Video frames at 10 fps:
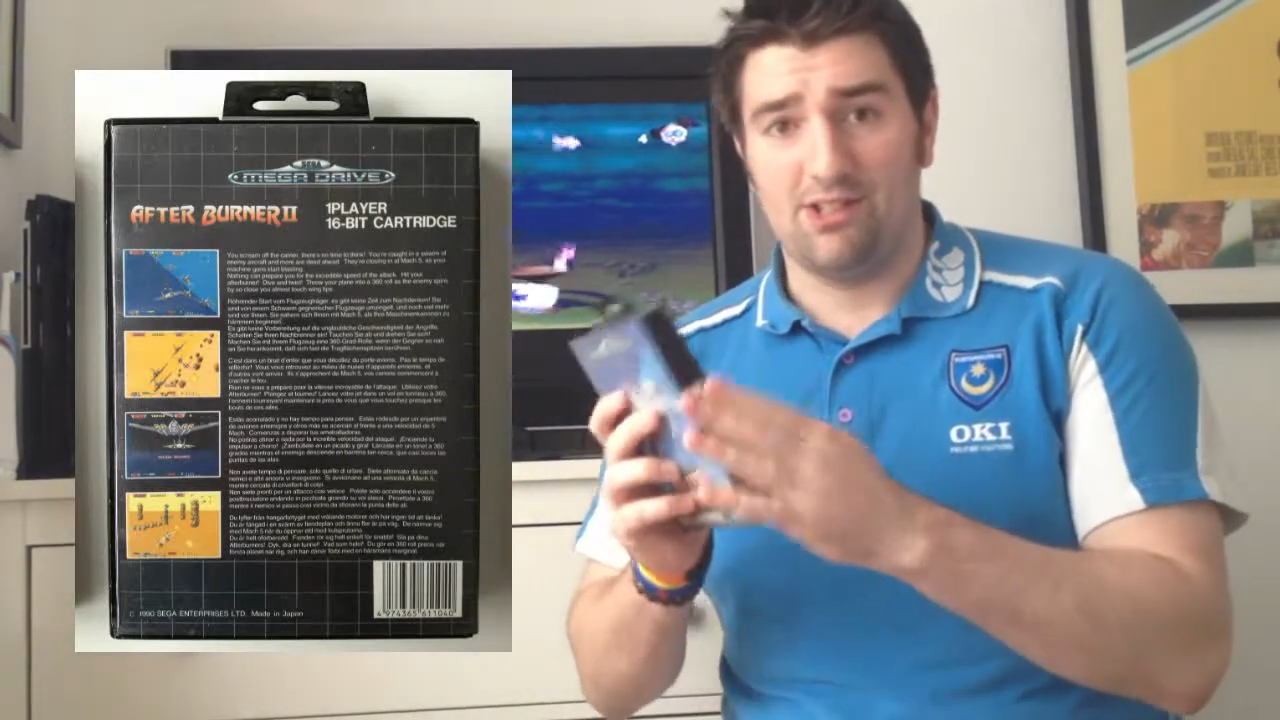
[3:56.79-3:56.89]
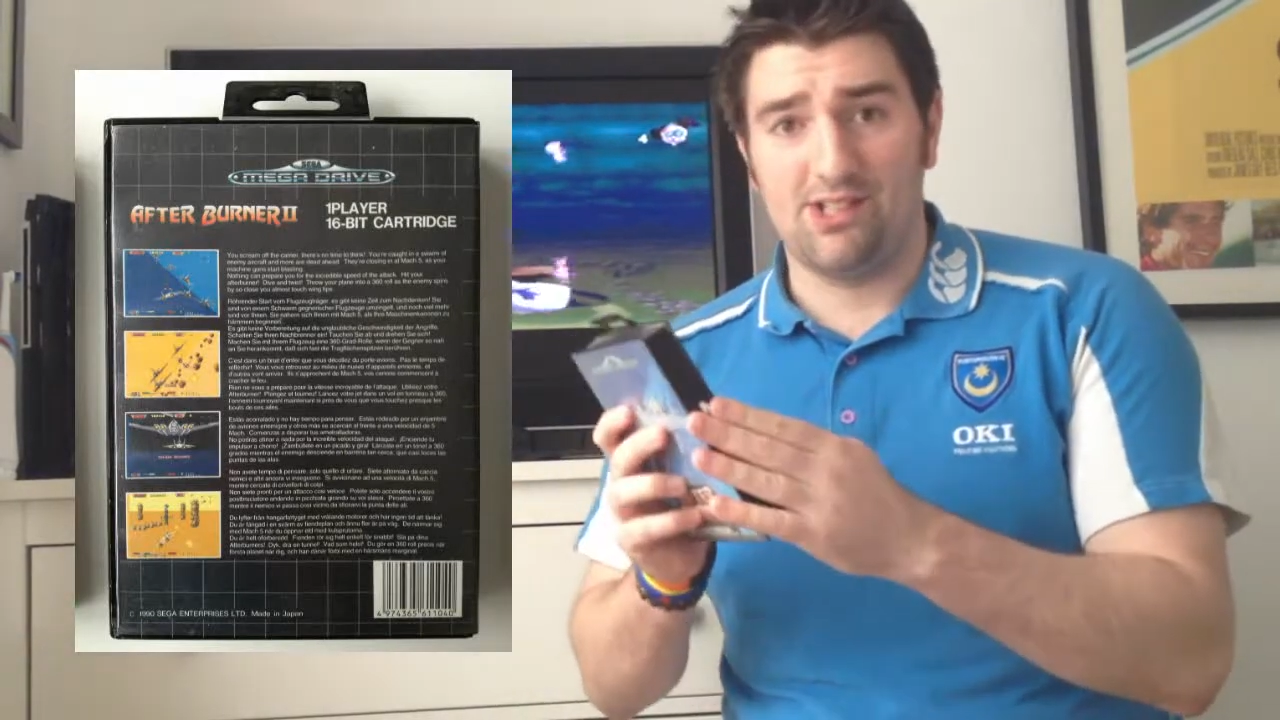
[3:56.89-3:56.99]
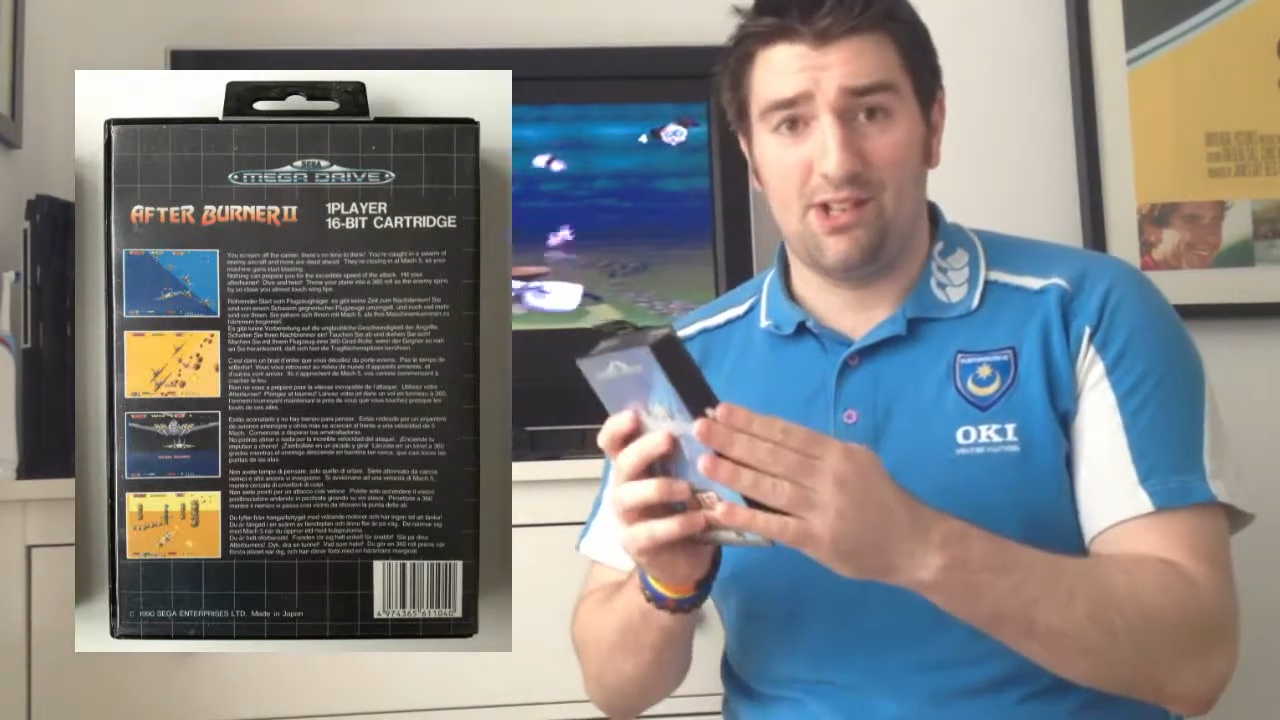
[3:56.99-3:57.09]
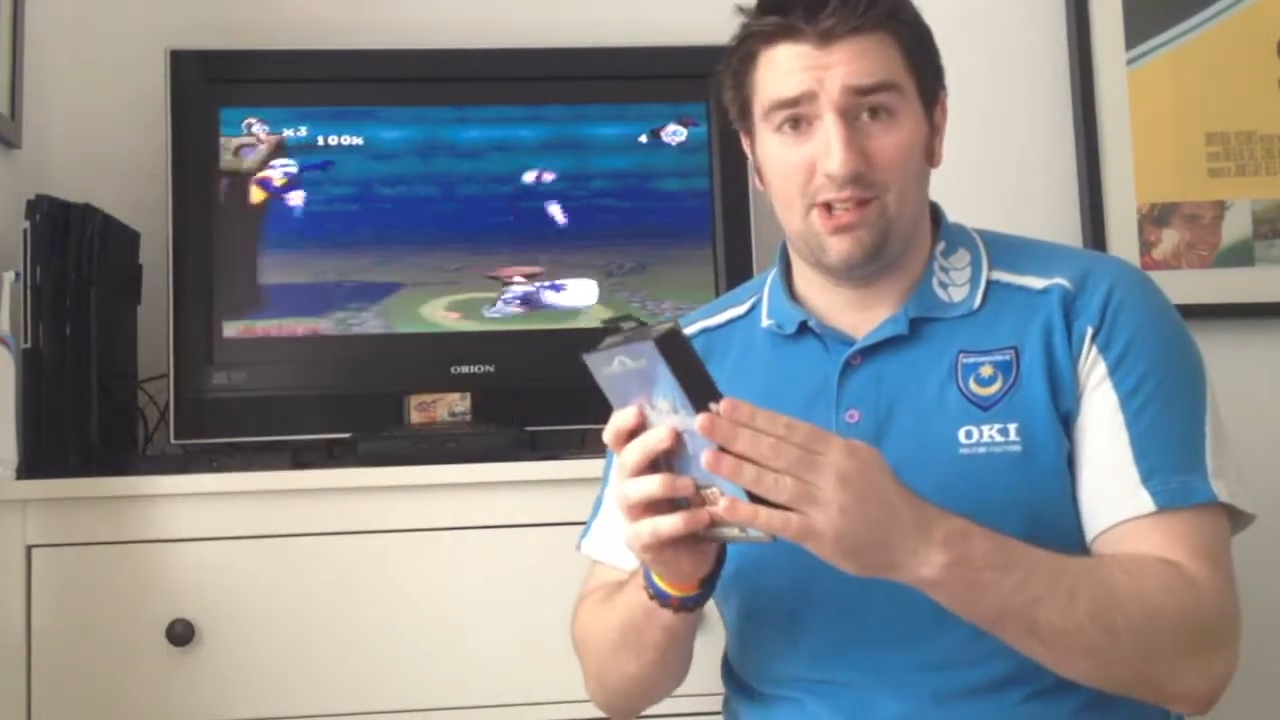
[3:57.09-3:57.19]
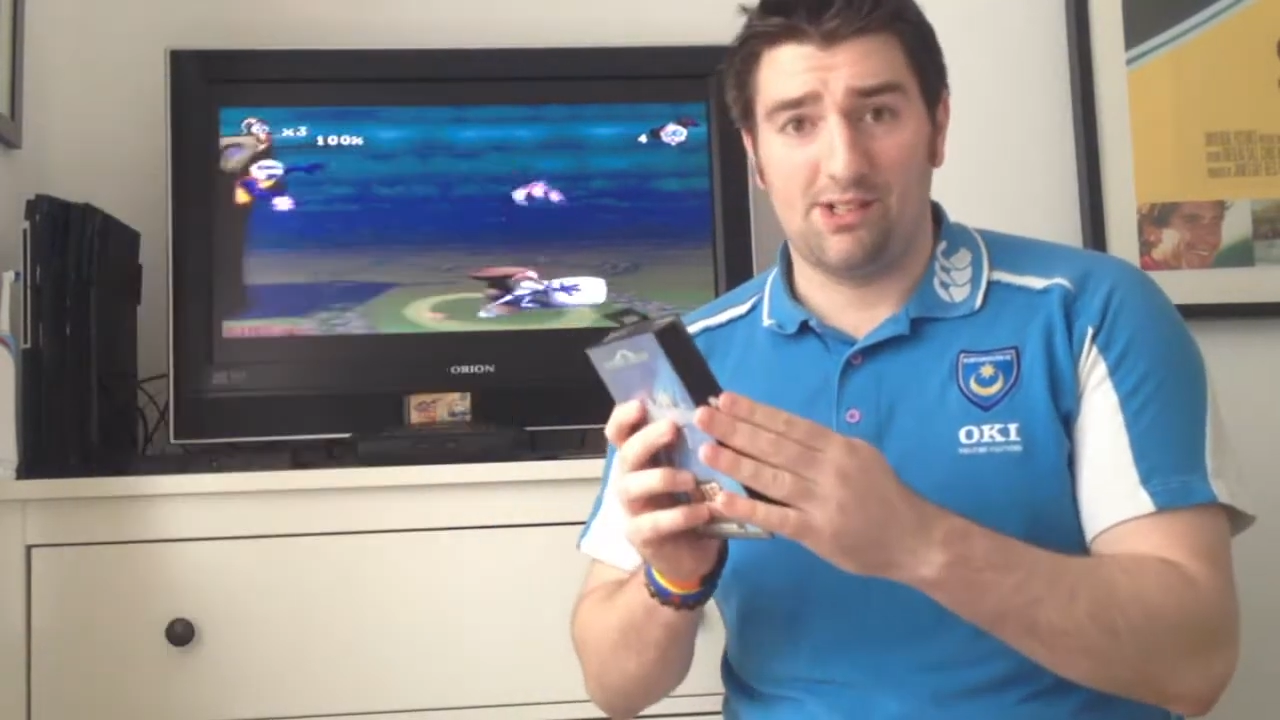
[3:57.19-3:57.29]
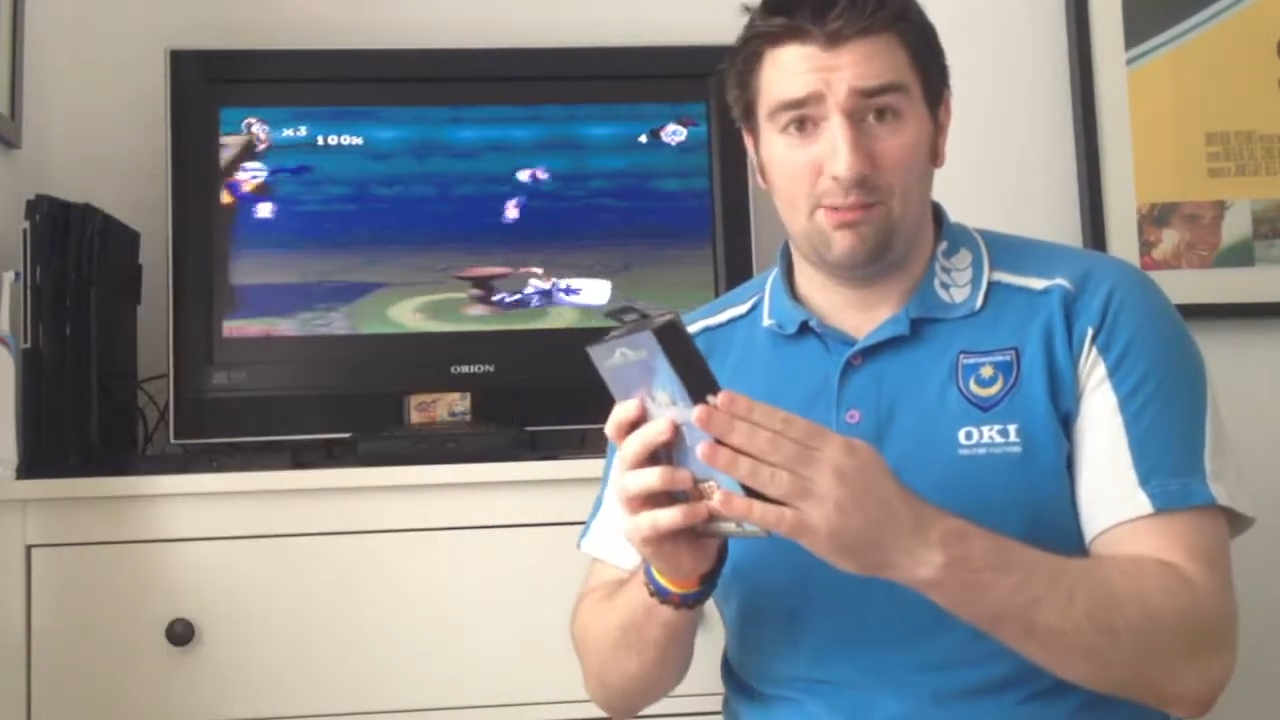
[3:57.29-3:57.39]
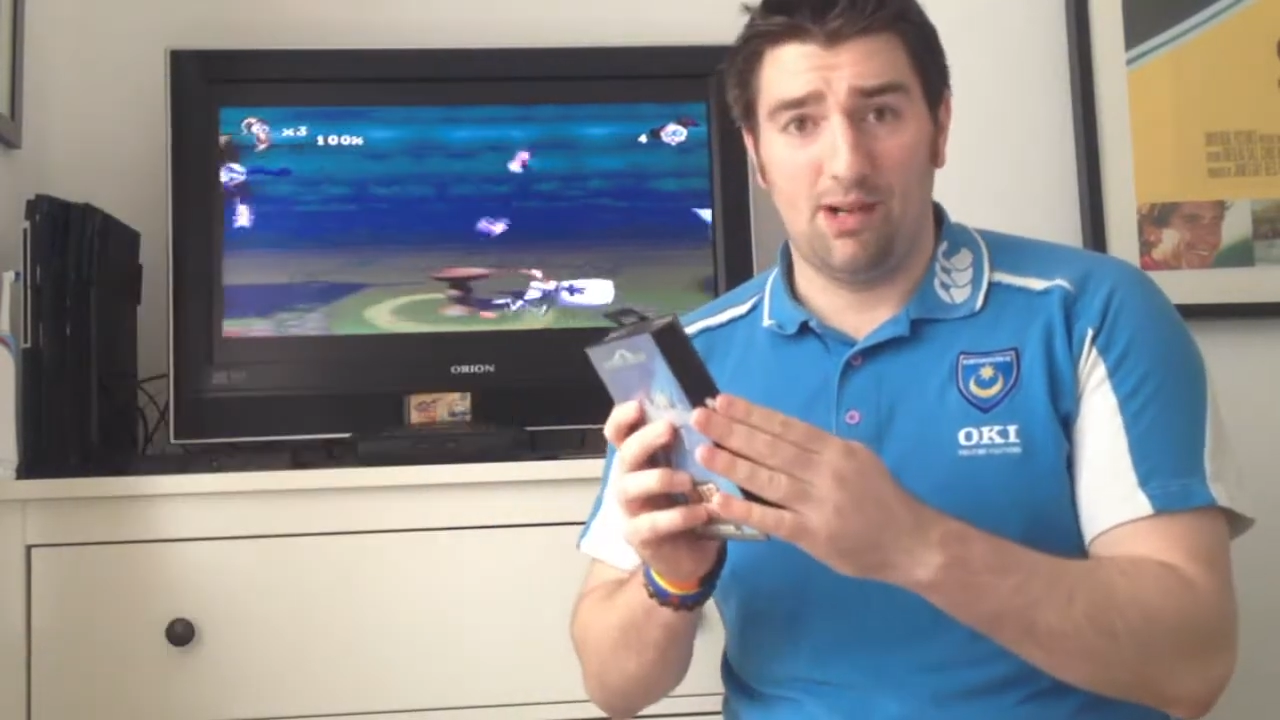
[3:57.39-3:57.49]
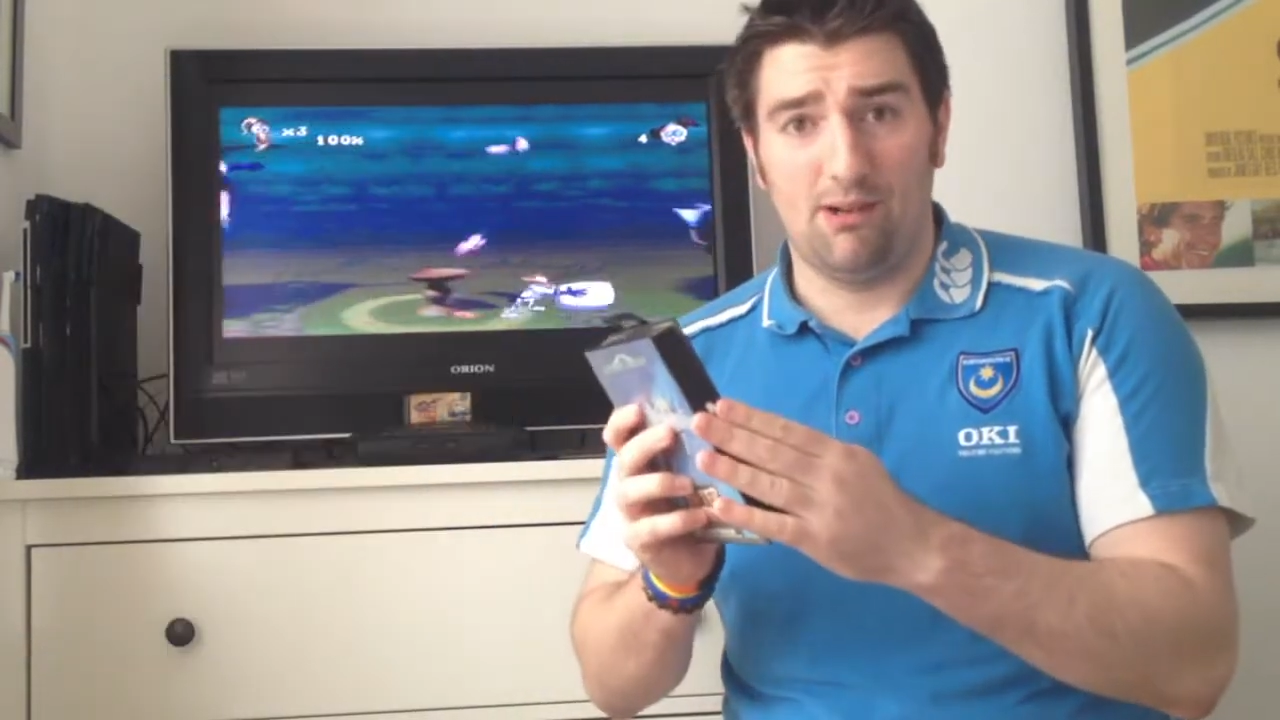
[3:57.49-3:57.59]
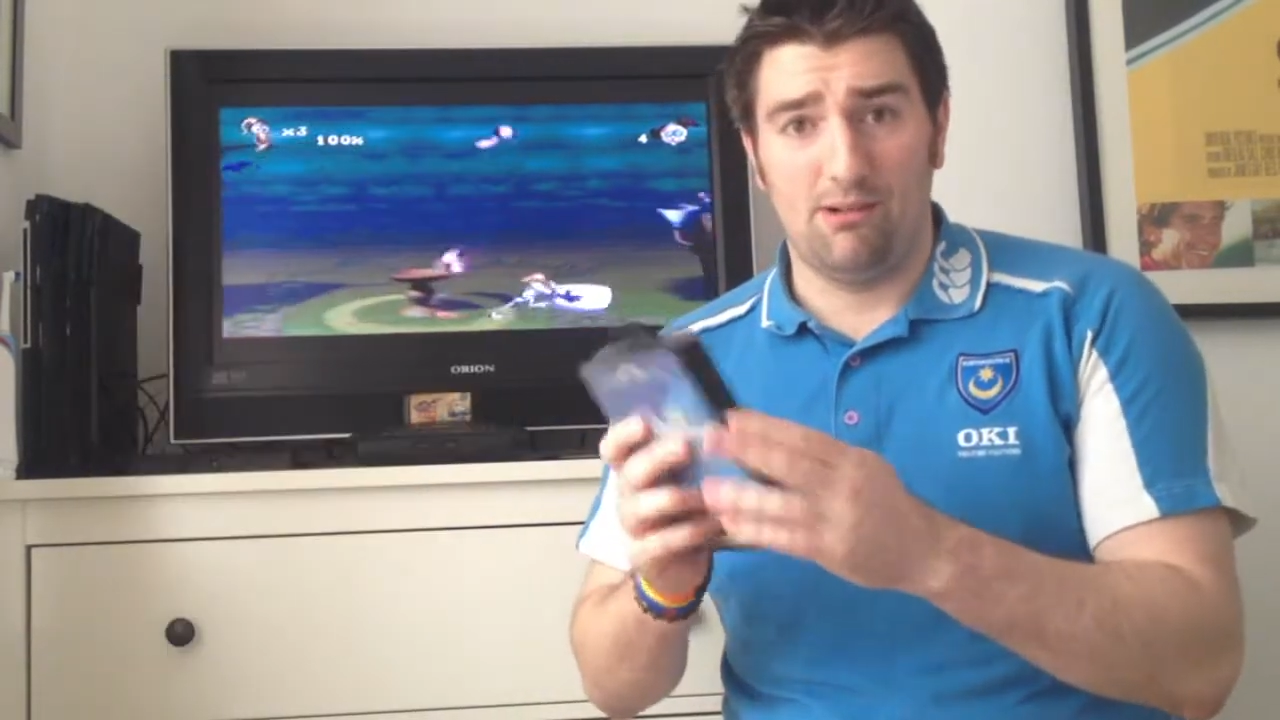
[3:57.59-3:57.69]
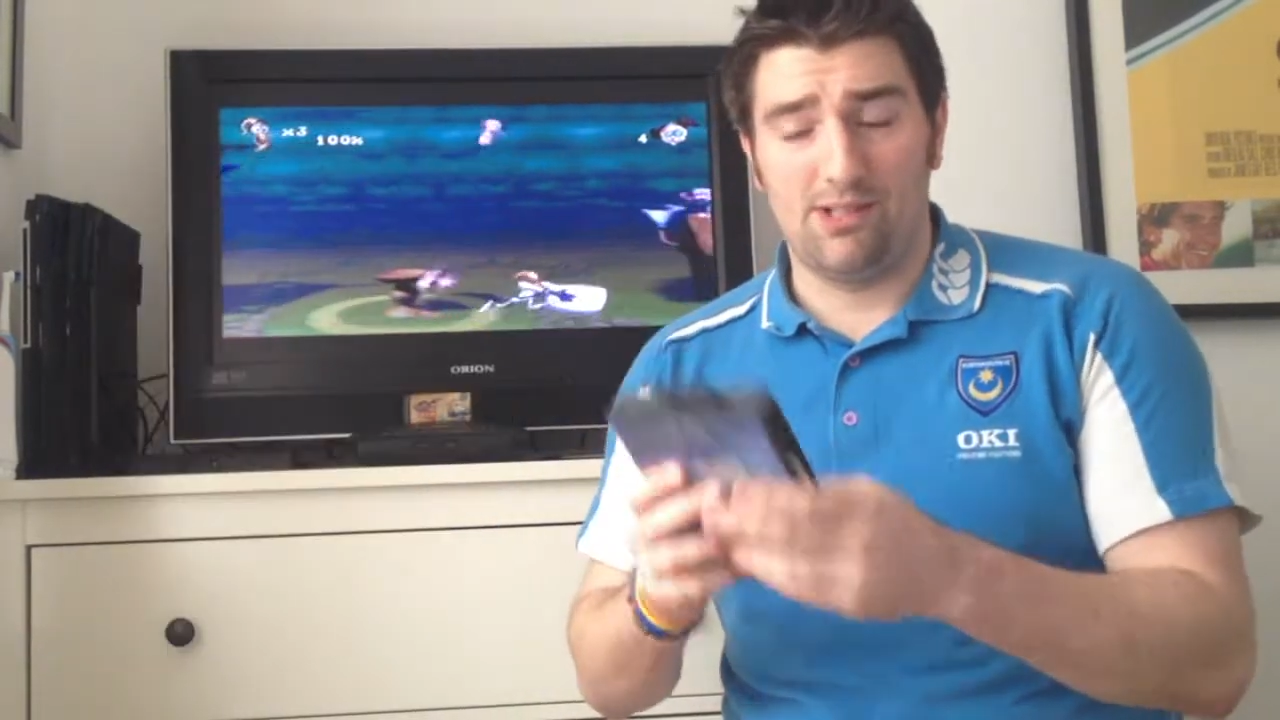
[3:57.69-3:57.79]
on the side as
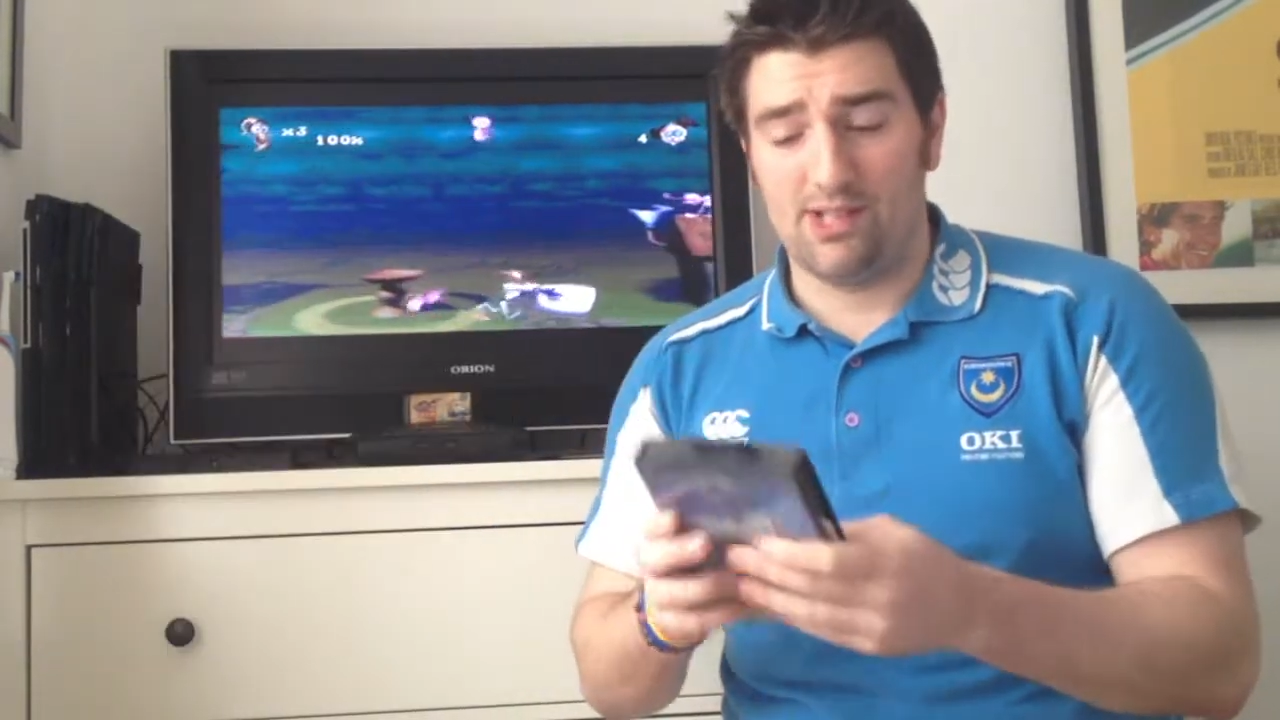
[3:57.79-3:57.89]
well.